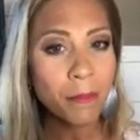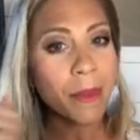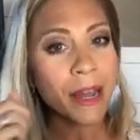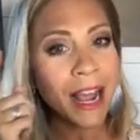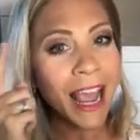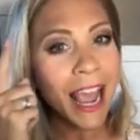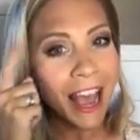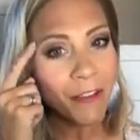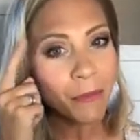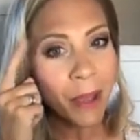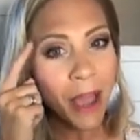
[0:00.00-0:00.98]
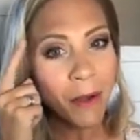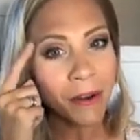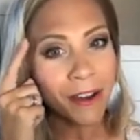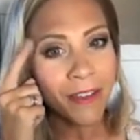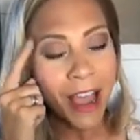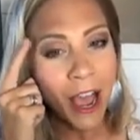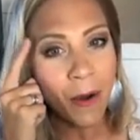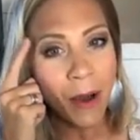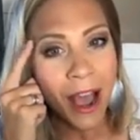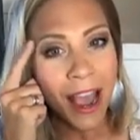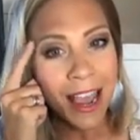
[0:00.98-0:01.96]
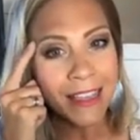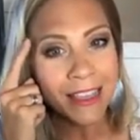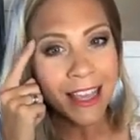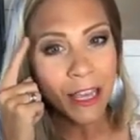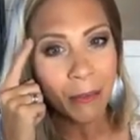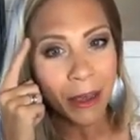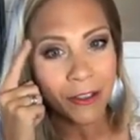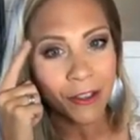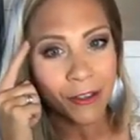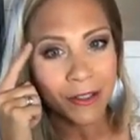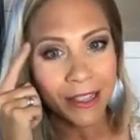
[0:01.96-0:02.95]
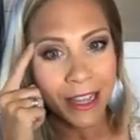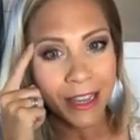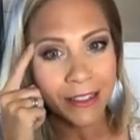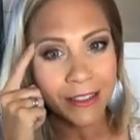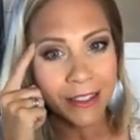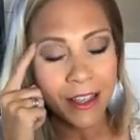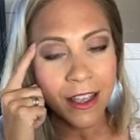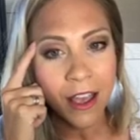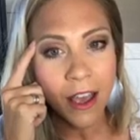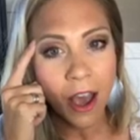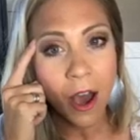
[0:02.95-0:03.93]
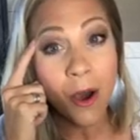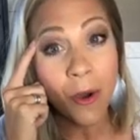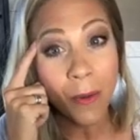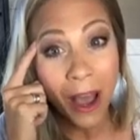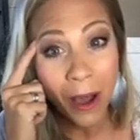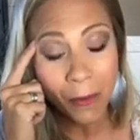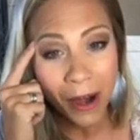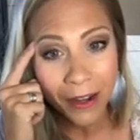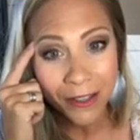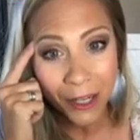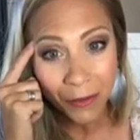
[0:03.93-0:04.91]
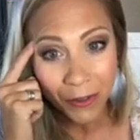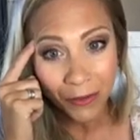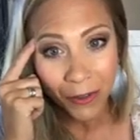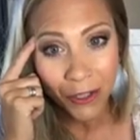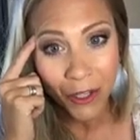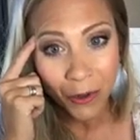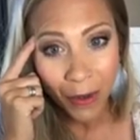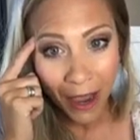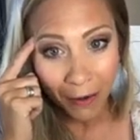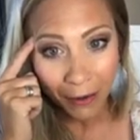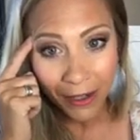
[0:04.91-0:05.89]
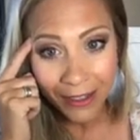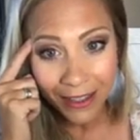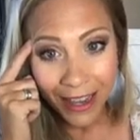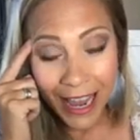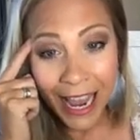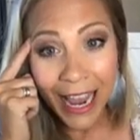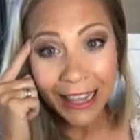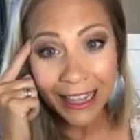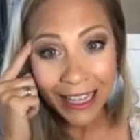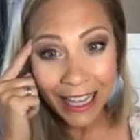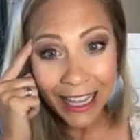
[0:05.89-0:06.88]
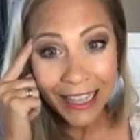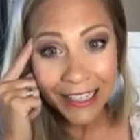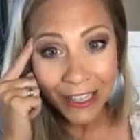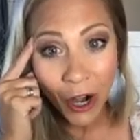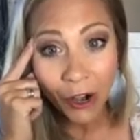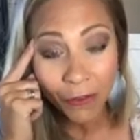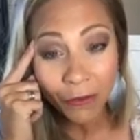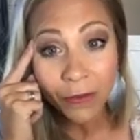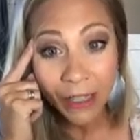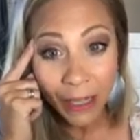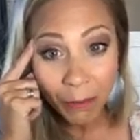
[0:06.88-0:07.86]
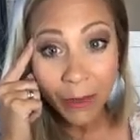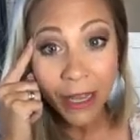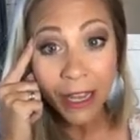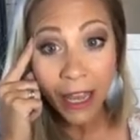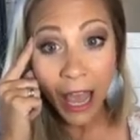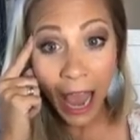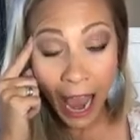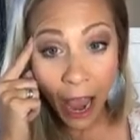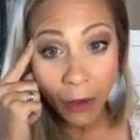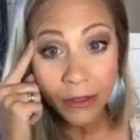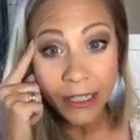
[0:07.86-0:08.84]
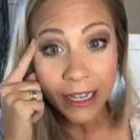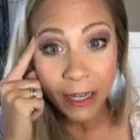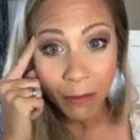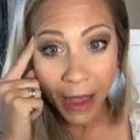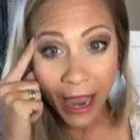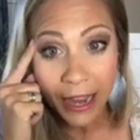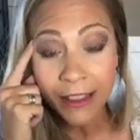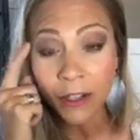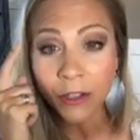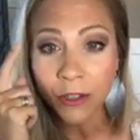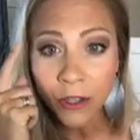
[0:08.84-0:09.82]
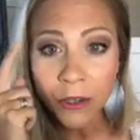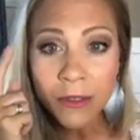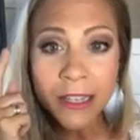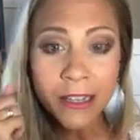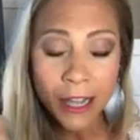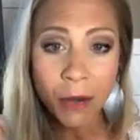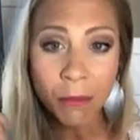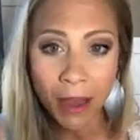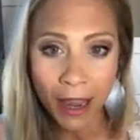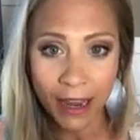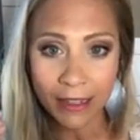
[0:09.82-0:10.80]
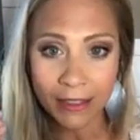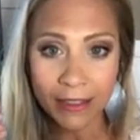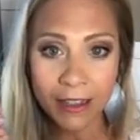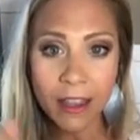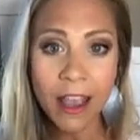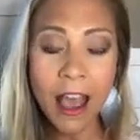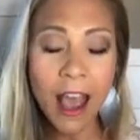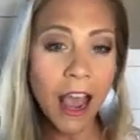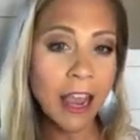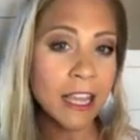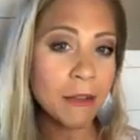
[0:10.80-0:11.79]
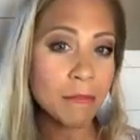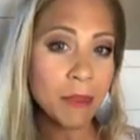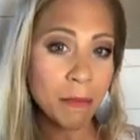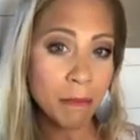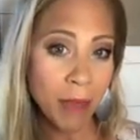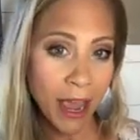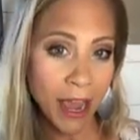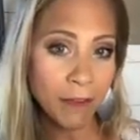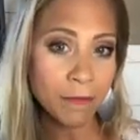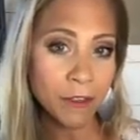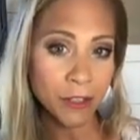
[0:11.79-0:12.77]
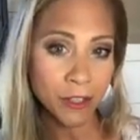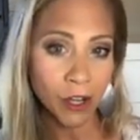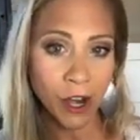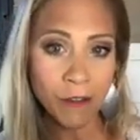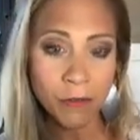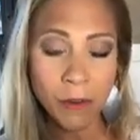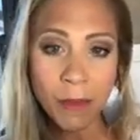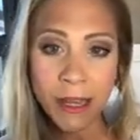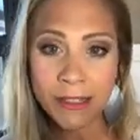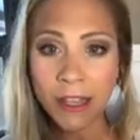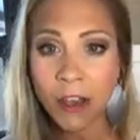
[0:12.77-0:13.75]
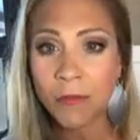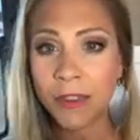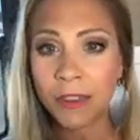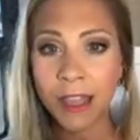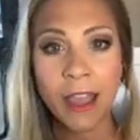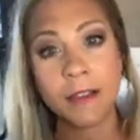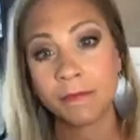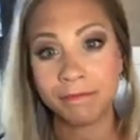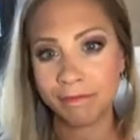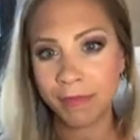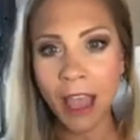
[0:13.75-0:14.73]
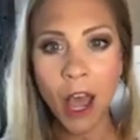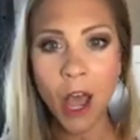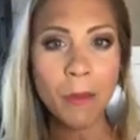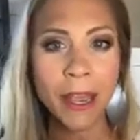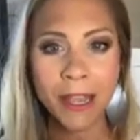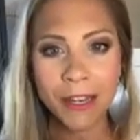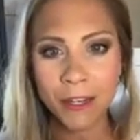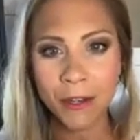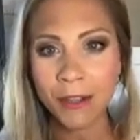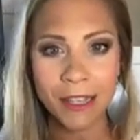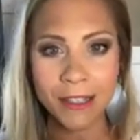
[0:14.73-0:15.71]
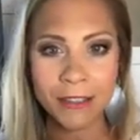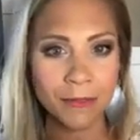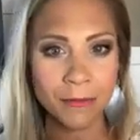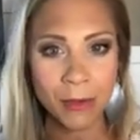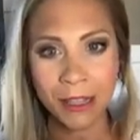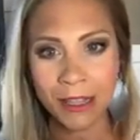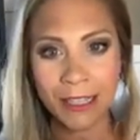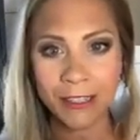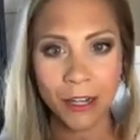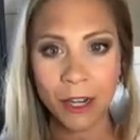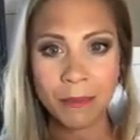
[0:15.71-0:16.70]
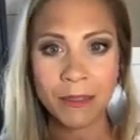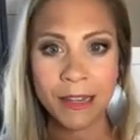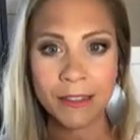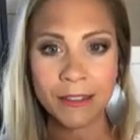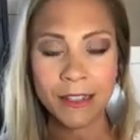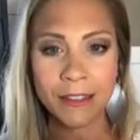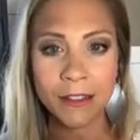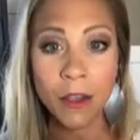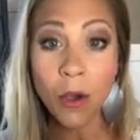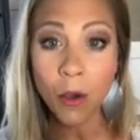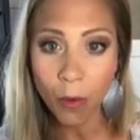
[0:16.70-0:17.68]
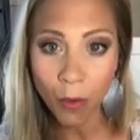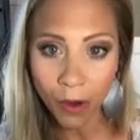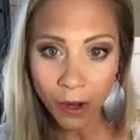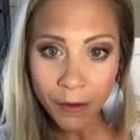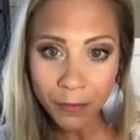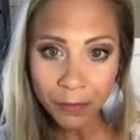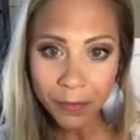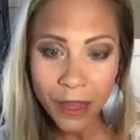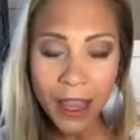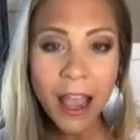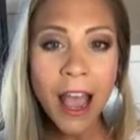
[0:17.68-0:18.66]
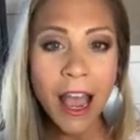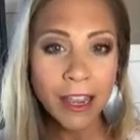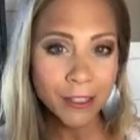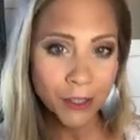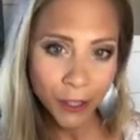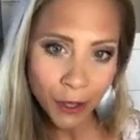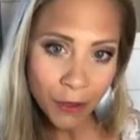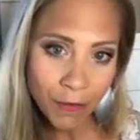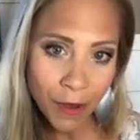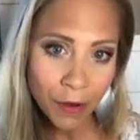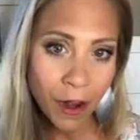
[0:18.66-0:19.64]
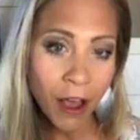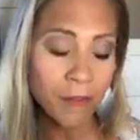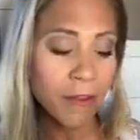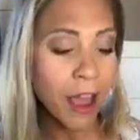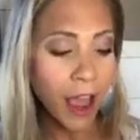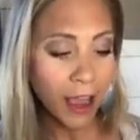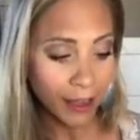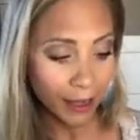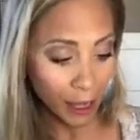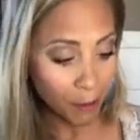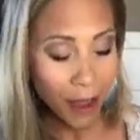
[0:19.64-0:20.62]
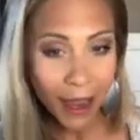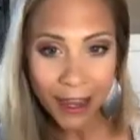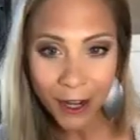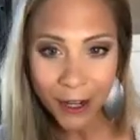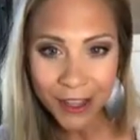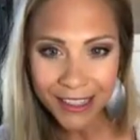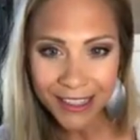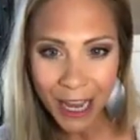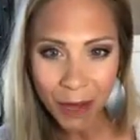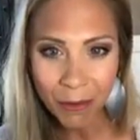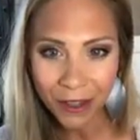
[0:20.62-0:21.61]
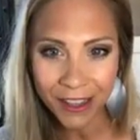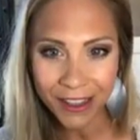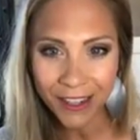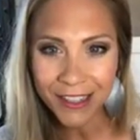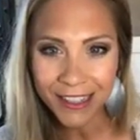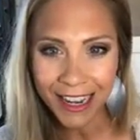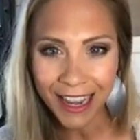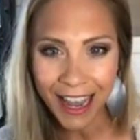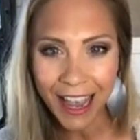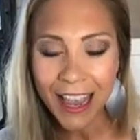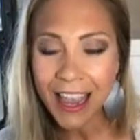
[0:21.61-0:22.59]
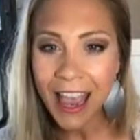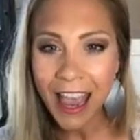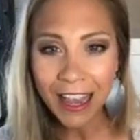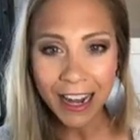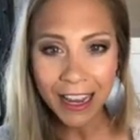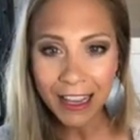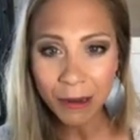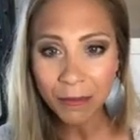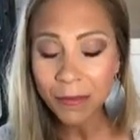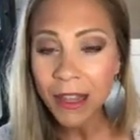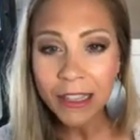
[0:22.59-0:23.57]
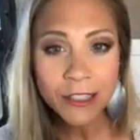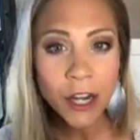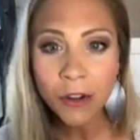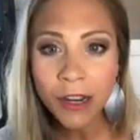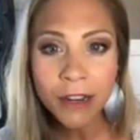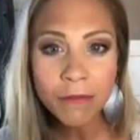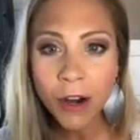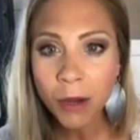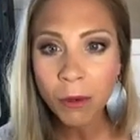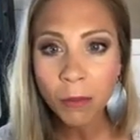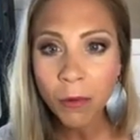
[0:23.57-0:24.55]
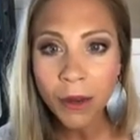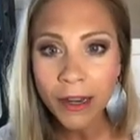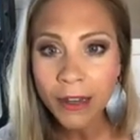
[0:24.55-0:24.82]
But I have power of how I think about those things. Oh, wow, we're out of service for 2 hours. And the kids are flipping out in the back and they're losing their minds. I can be mad, feel sorry for myself, and think, how am I going to do this with these circumstances? Or I can turn the phone off. I can come back here to this table that they're sitting at, and I can start reading Farmer Boy